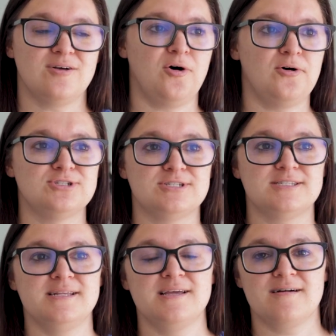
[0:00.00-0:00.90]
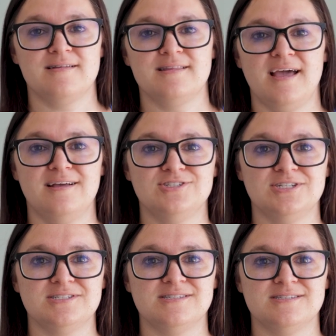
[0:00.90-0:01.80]
all just sitting on the
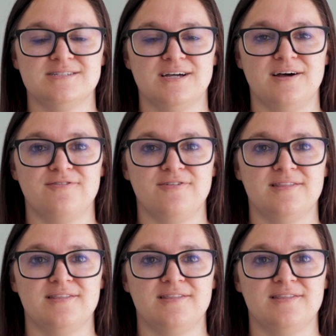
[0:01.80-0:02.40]
edges and stuff.